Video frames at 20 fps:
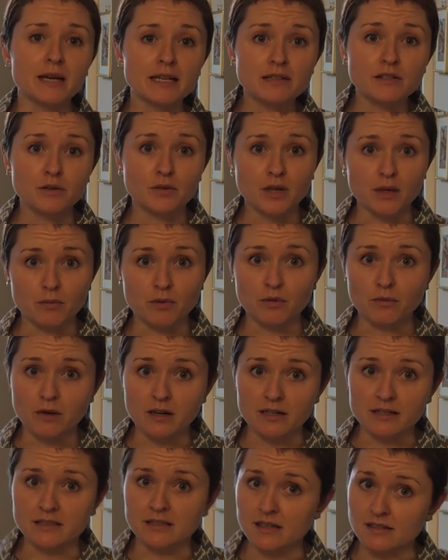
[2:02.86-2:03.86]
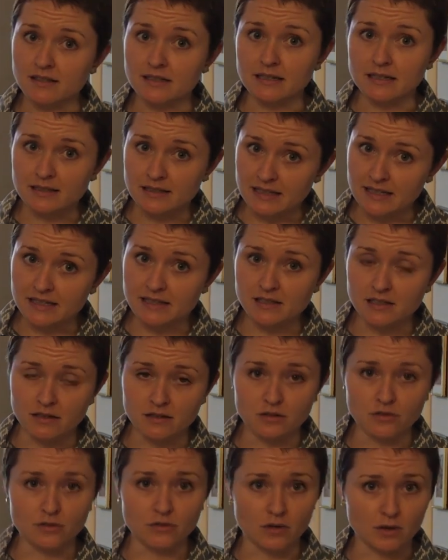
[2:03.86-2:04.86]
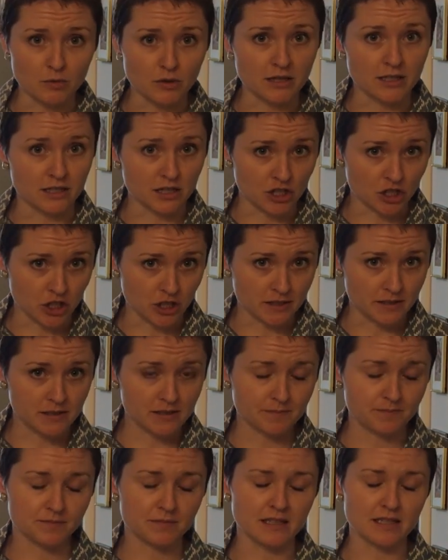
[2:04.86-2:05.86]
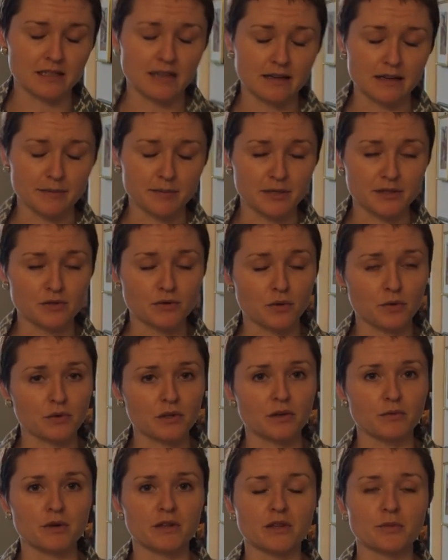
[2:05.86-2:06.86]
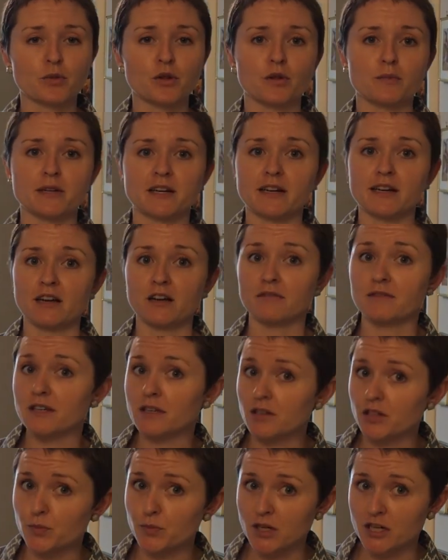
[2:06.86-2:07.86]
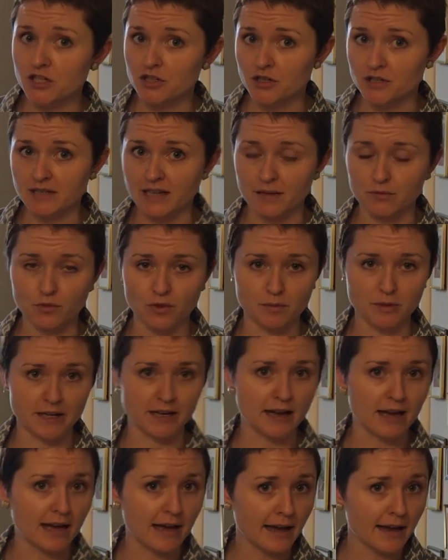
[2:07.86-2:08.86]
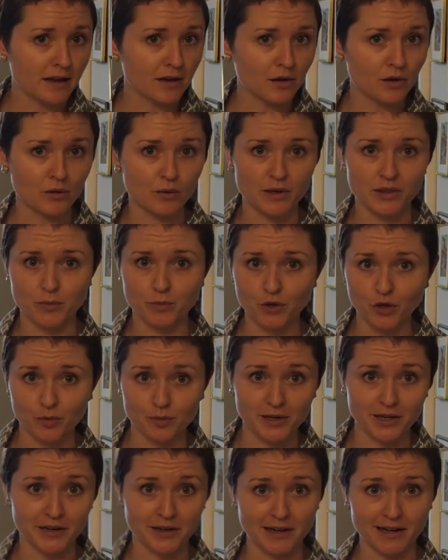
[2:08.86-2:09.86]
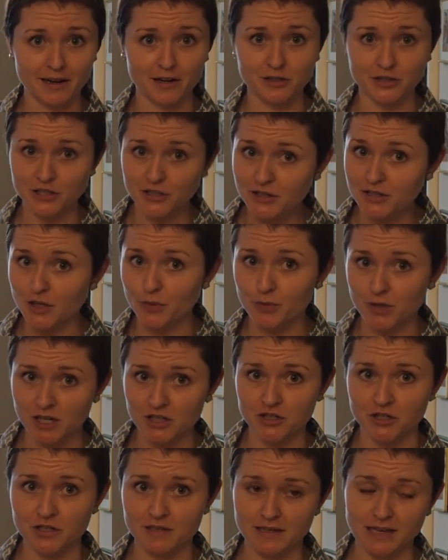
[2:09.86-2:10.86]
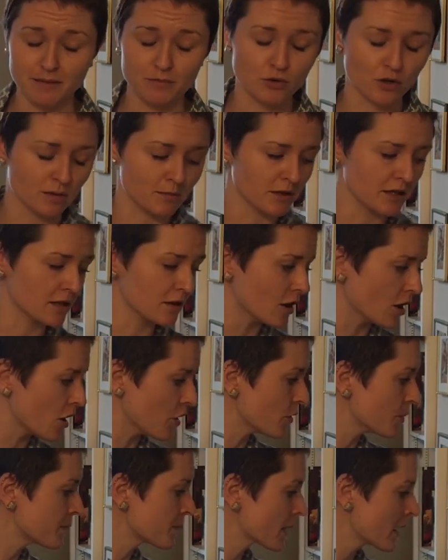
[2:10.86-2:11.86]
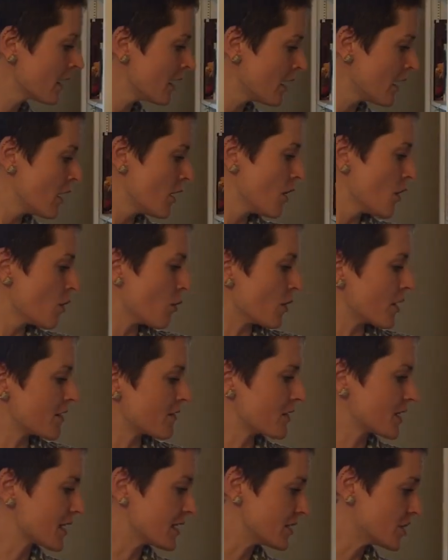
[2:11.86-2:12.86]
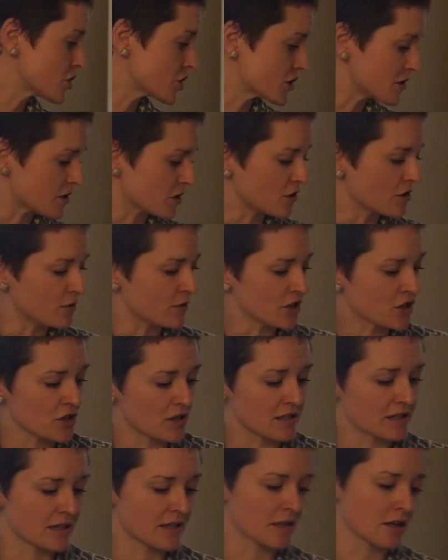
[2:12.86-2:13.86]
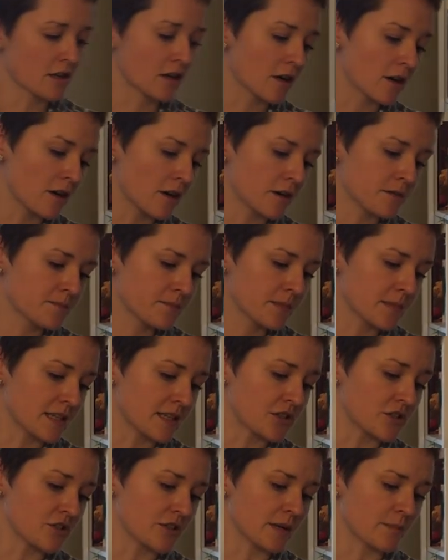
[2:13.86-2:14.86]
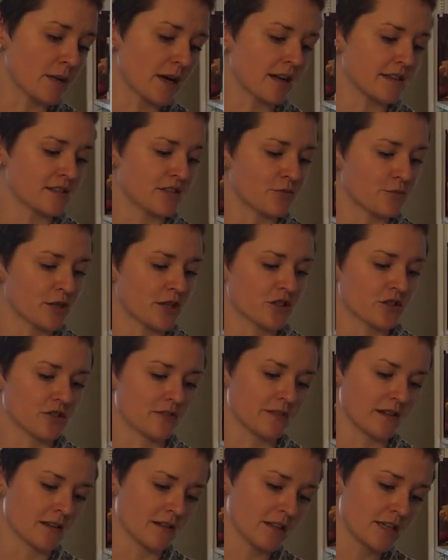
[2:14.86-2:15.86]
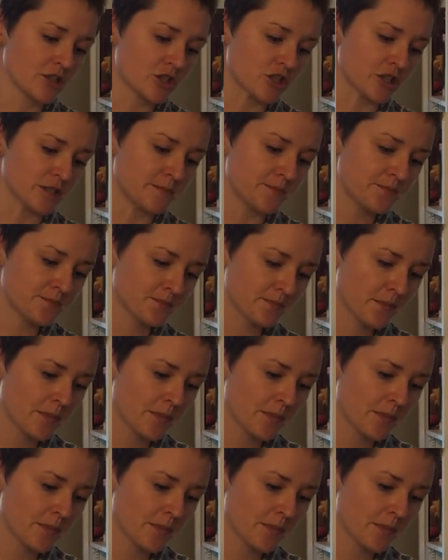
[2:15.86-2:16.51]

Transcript: West Zone number 1 doesn't exist under normal conditions. It happens only when the pulmonary alveolar pressure is abnormally high or when the pulmonary arterial pressure is abnormally low. One of the conditions under which this can occur is during positive pressure ventilation